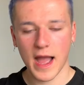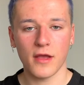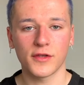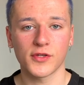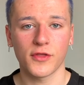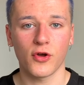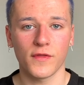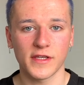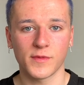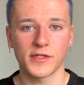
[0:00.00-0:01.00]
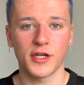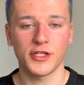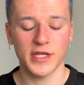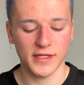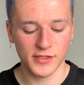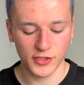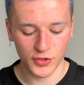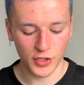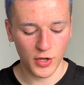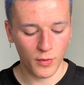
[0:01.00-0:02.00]
I also thought this was a good chance to
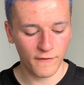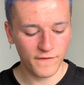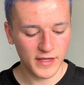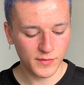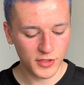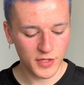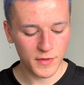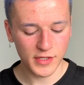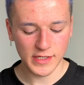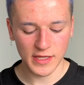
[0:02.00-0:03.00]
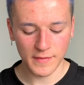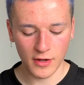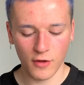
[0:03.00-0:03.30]
show you what face wash I'm using at the minute.